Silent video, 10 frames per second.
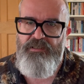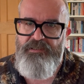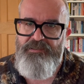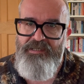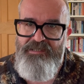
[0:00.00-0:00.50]

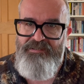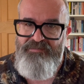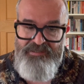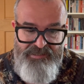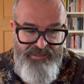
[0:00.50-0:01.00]

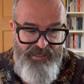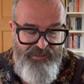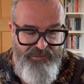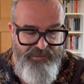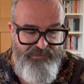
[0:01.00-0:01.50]

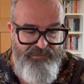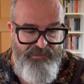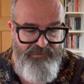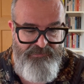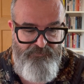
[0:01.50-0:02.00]

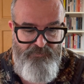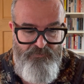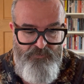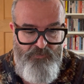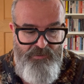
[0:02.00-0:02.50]
the
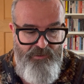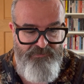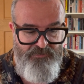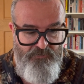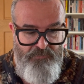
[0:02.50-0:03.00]
football
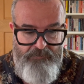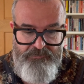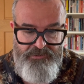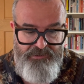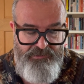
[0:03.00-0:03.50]
article
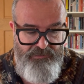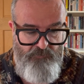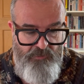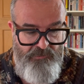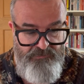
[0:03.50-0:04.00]
publishing
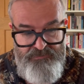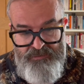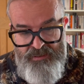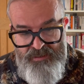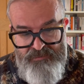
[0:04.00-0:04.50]
world.
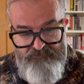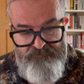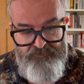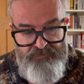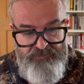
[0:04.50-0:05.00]

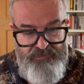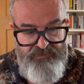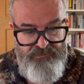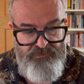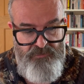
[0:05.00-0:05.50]
But
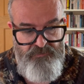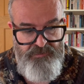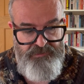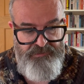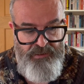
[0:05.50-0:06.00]
that's show
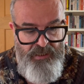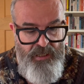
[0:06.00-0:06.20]
business.